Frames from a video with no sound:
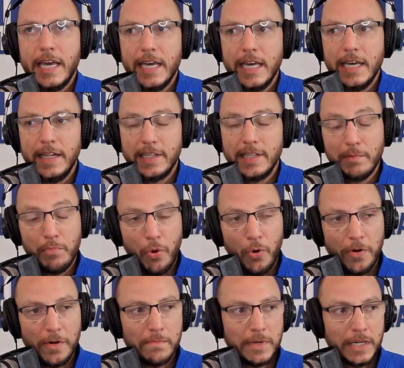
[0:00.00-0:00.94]
And that's
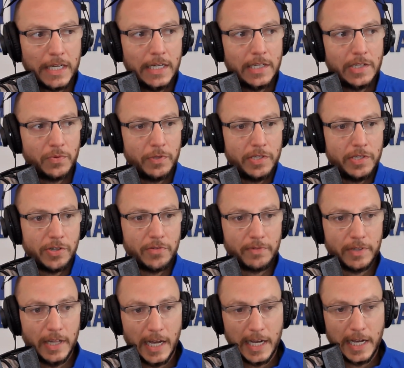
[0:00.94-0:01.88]
important because we
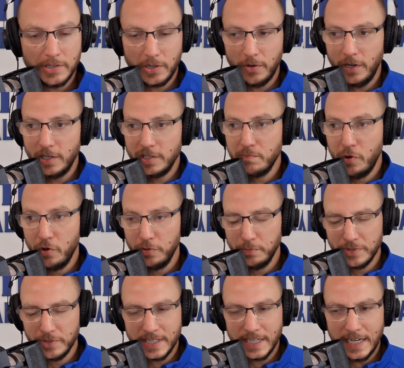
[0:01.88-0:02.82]
serve clients across
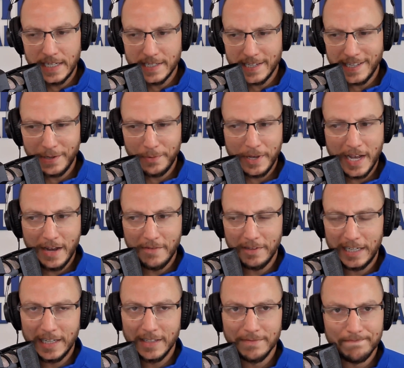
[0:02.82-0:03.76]
multiple states. I think we have
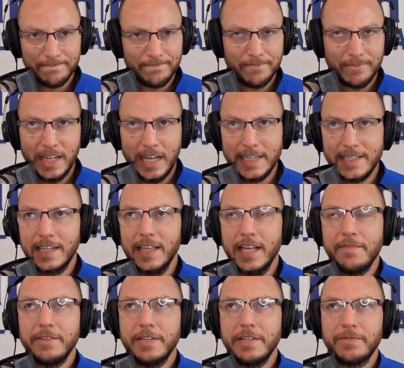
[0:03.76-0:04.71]
clients in
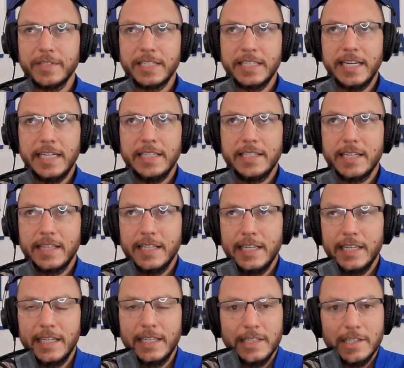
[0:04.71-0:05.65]
11 different states, I
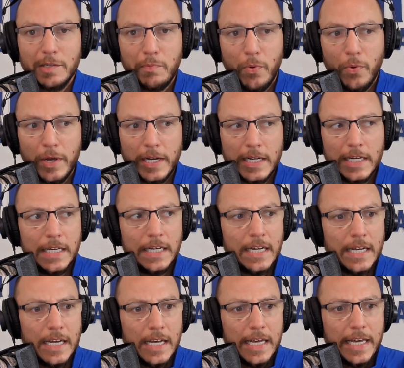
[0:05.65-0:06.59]
think, at this point.
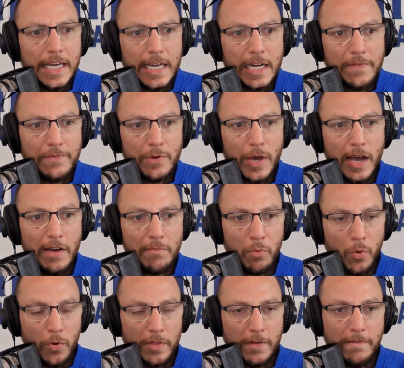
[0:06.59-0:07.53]
And if you have
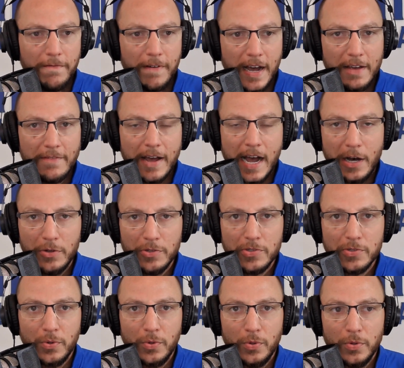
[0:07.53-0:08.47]
more than 5
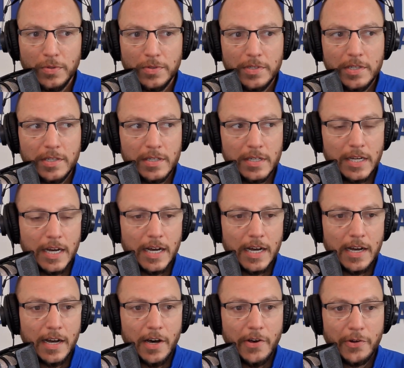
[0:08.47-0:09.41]
households
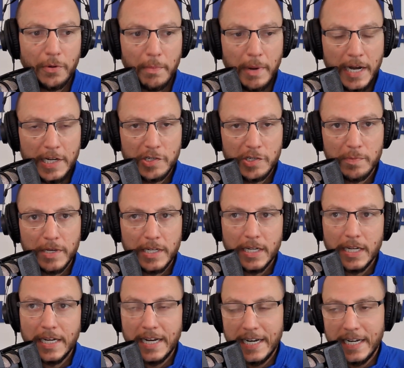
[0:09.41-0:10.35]
under
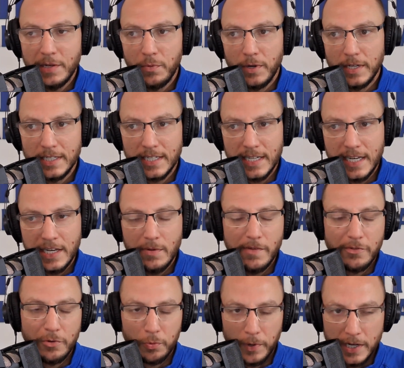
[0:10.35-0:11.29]
management in any one state, you
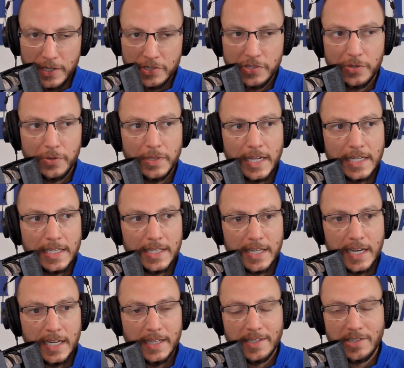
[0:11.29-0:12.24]
have to register in that
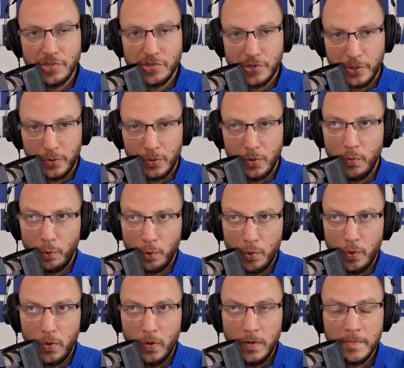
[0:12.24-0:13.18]
state. That's a general
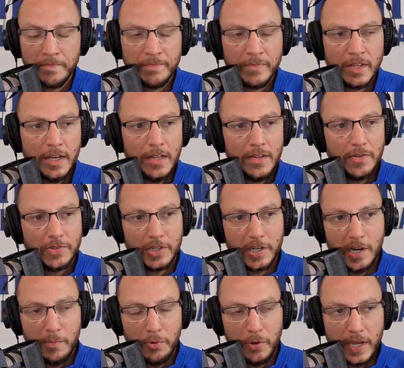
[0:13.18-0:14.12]
rule. There's a
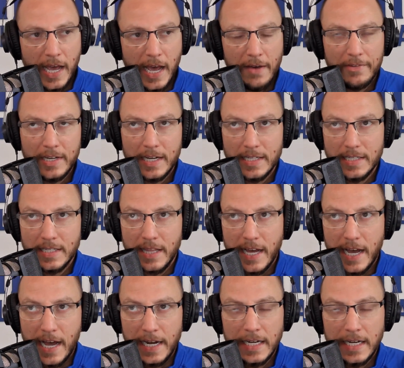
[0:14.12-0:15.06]
couple caveats to
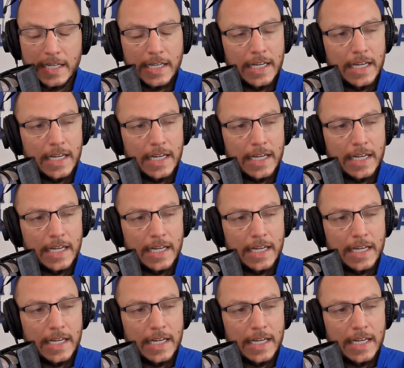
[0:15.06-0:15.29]
that,